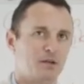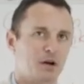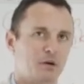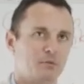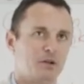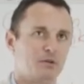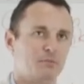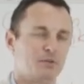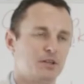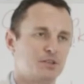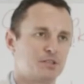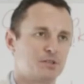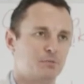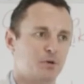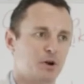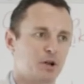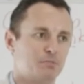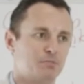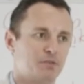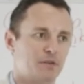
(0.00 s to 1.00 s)
I wouldn't use the
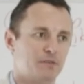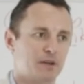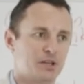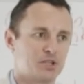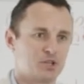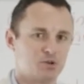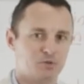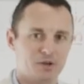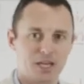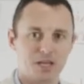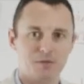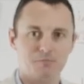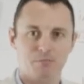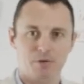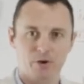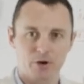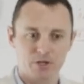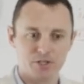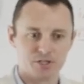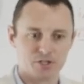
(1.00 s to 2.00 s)
word professional,
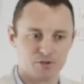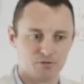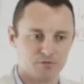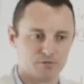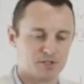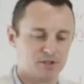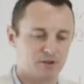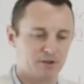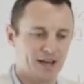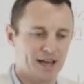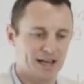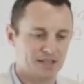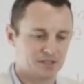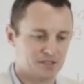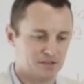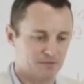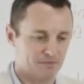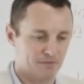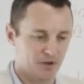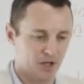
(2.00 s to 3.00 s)
impersonal. So it has
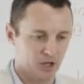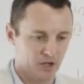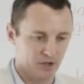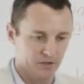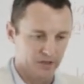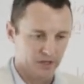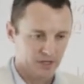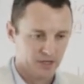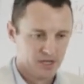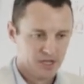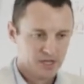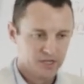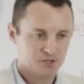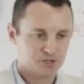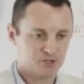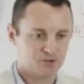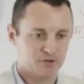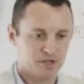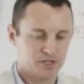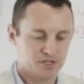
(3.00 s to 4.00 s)
to follow the
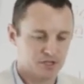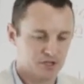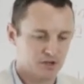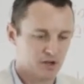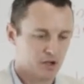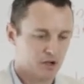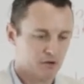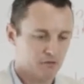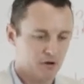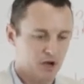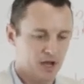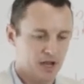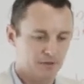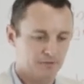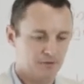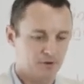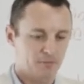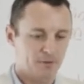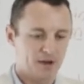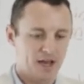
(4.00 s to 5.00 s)
stringent, right,
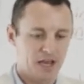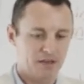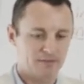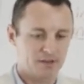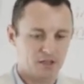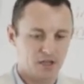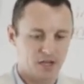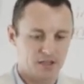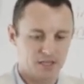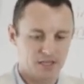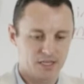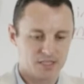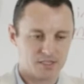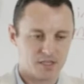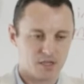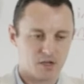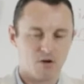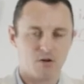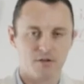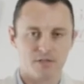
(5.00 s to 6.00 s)
if you're behaving like this,
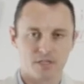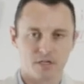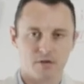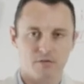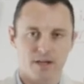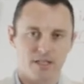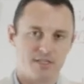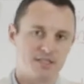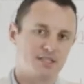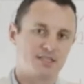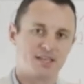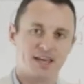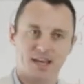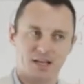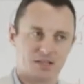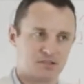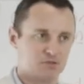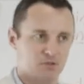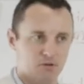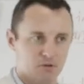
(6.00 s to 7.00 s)
the consequence is
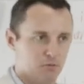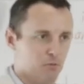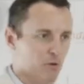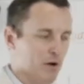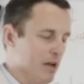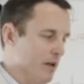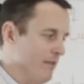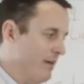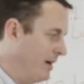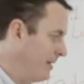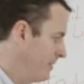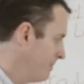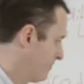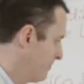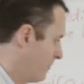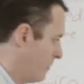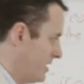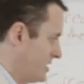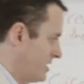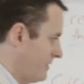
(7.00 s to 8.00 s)
X or whatever.
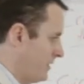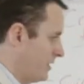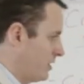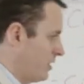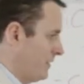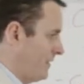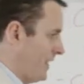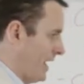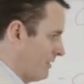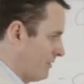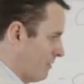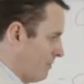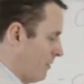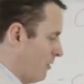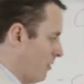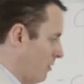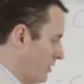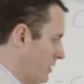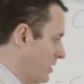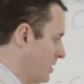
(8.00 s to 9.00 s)
Whereas if you've got that
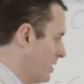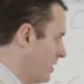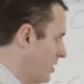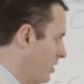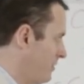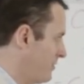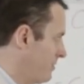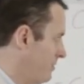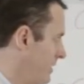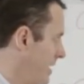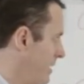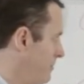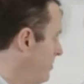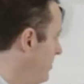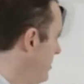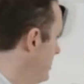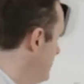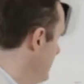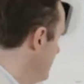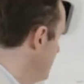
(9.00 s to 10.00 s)
rapport, you can go through that
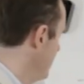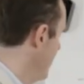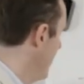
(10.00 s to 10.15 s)
process.